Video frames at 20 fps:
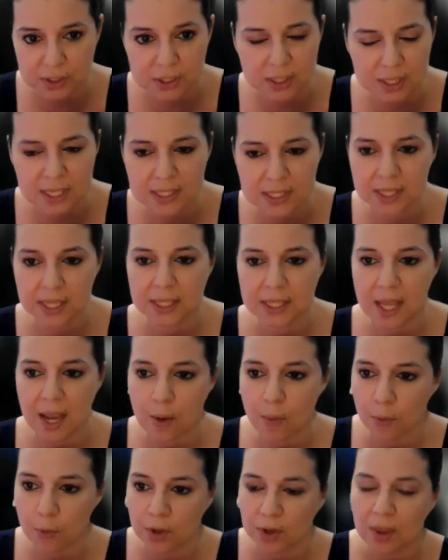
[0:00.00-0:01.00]
and things like
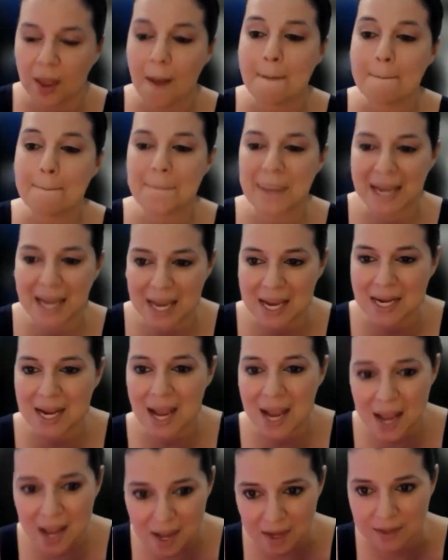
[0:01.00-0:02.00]
that with paid
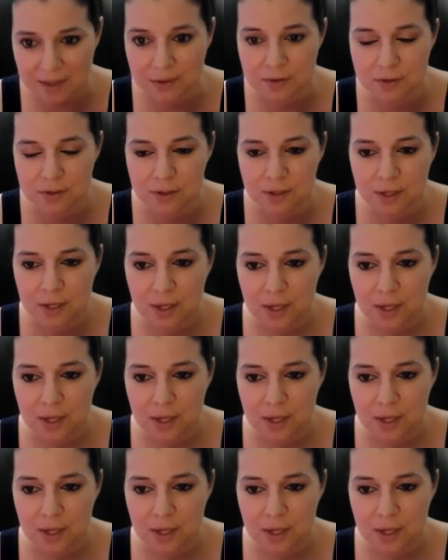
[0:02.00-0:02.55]
ads.